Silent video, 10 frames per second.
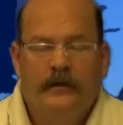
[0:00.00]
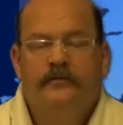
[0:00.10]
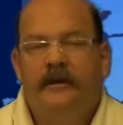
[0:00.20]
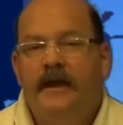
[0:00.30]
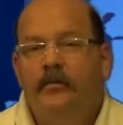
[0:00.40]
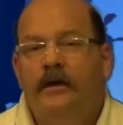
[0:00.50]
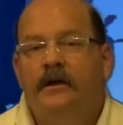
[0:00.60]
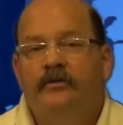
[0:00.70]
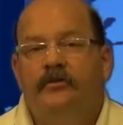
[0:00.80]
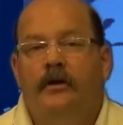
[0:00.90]
Today we're
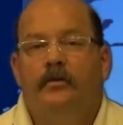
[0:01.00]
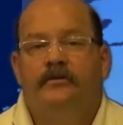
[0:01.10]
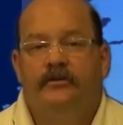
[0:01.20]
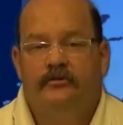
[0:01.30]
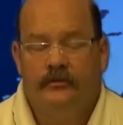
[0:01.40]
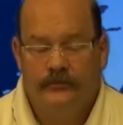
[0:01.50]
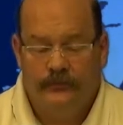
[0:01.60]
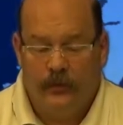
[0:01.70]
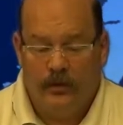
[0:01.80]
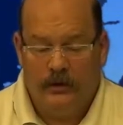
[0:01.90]
going to start with District
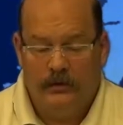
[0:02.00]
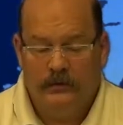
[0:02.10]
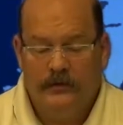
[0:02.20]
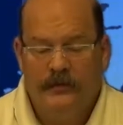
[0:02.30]
four.